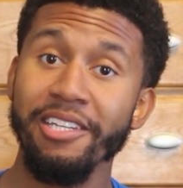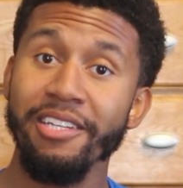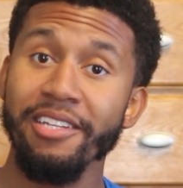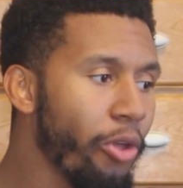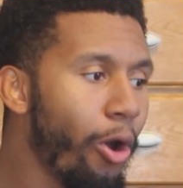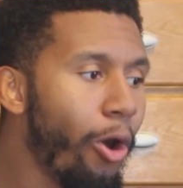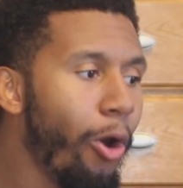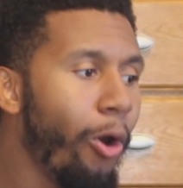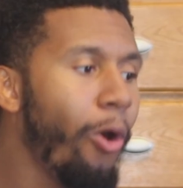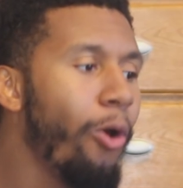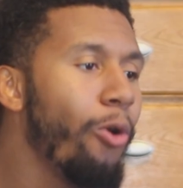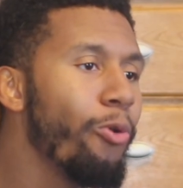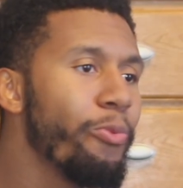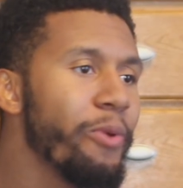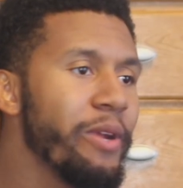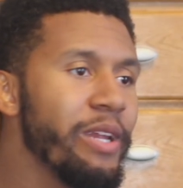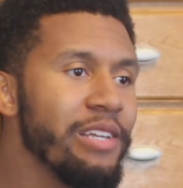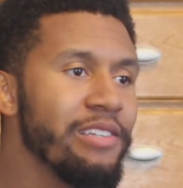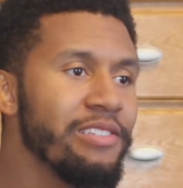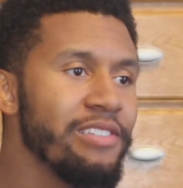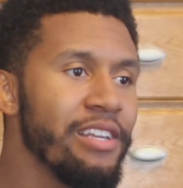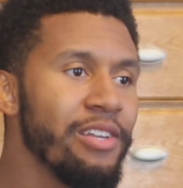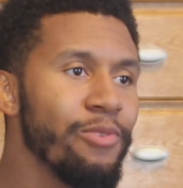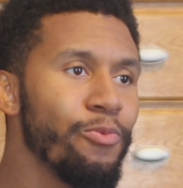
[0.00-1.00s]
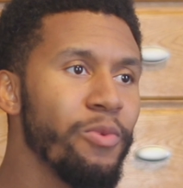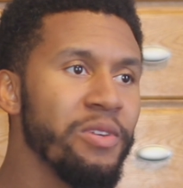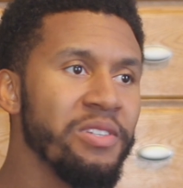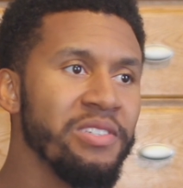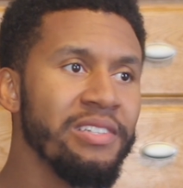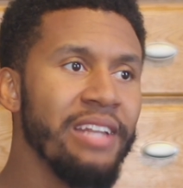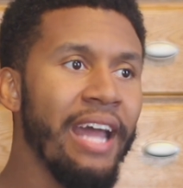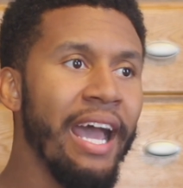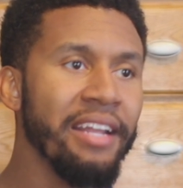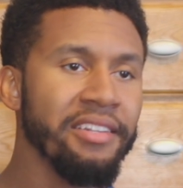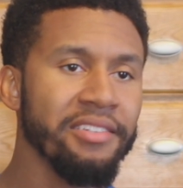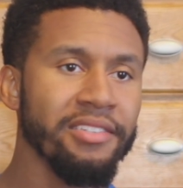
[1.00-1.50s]
So the whole
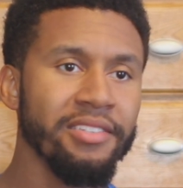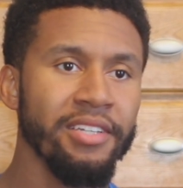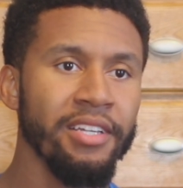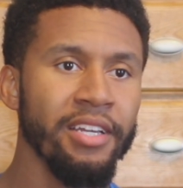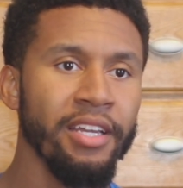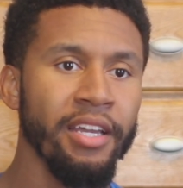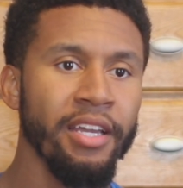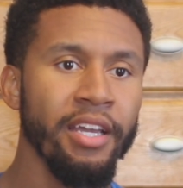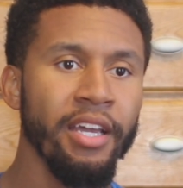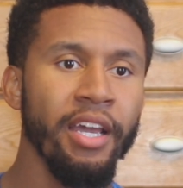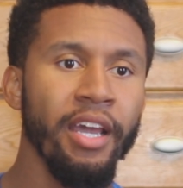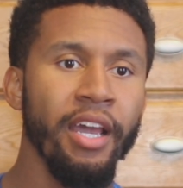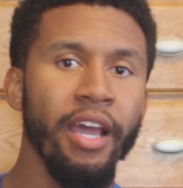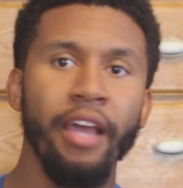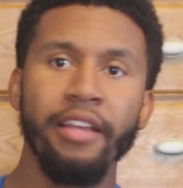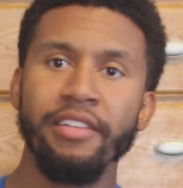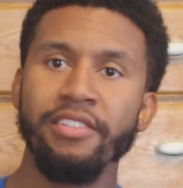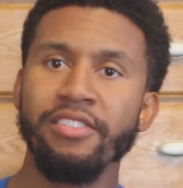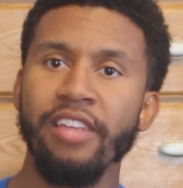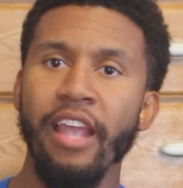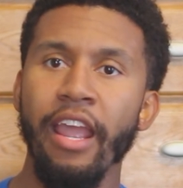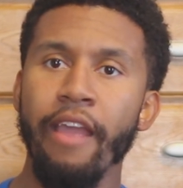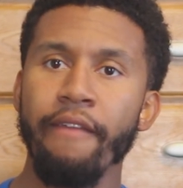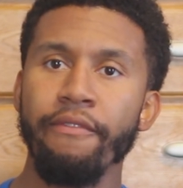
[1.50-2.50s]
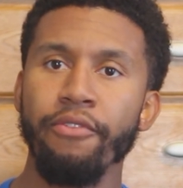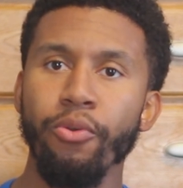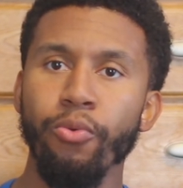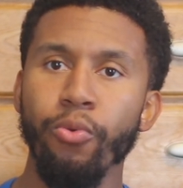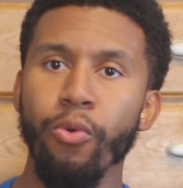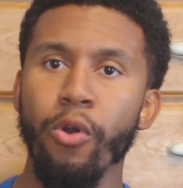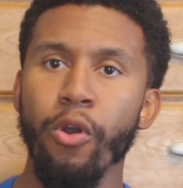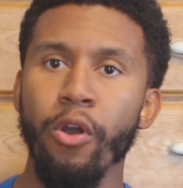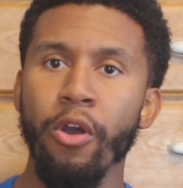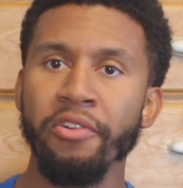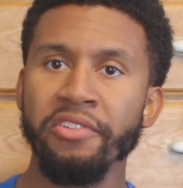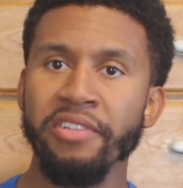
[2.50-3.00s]
reason was not to
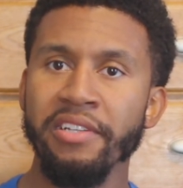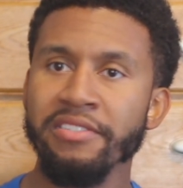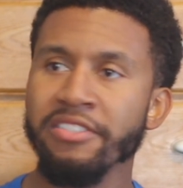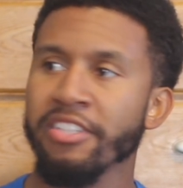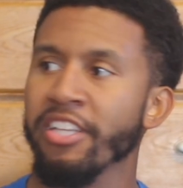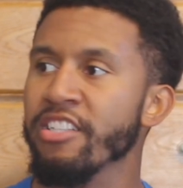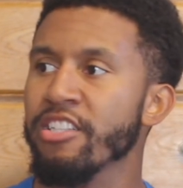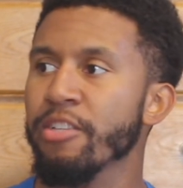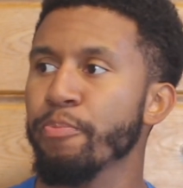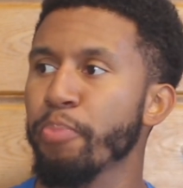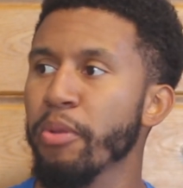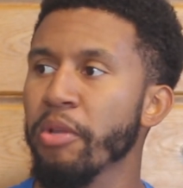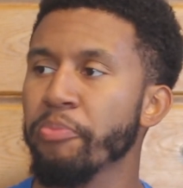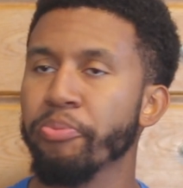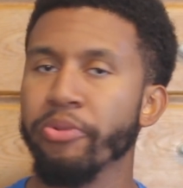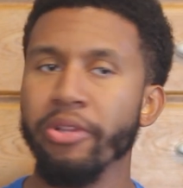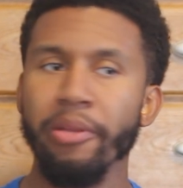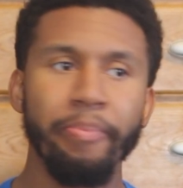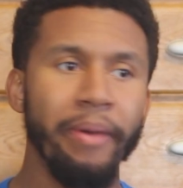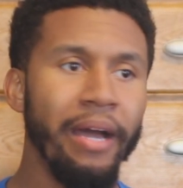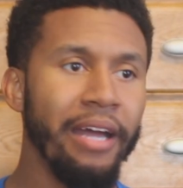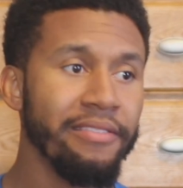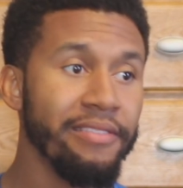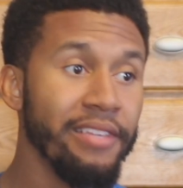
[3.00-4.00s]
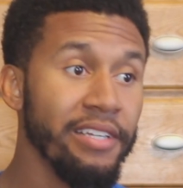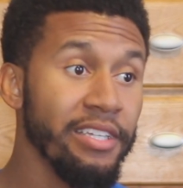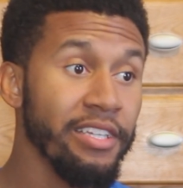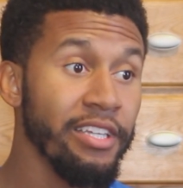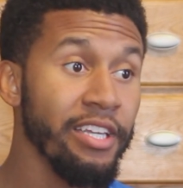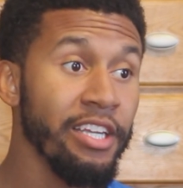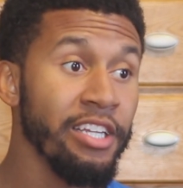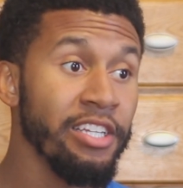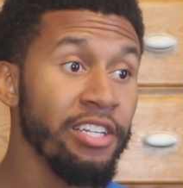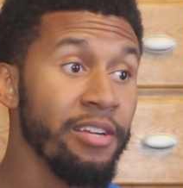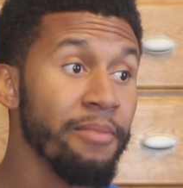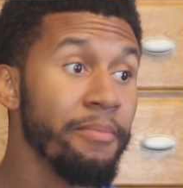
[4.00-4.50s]
save the world, to teach people
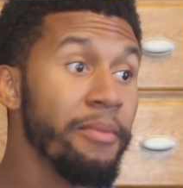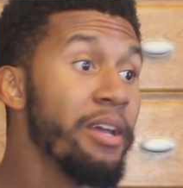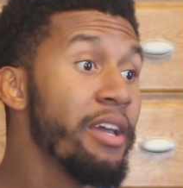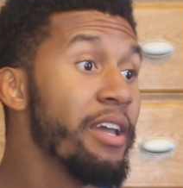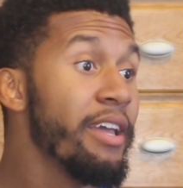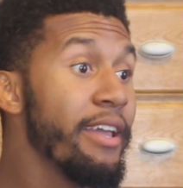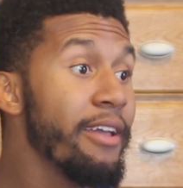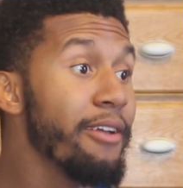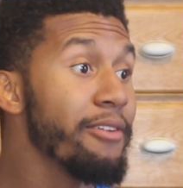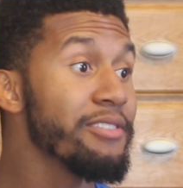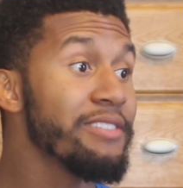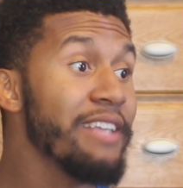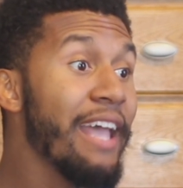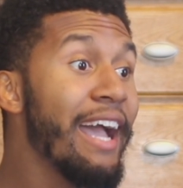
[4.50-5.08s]
about the kingdom.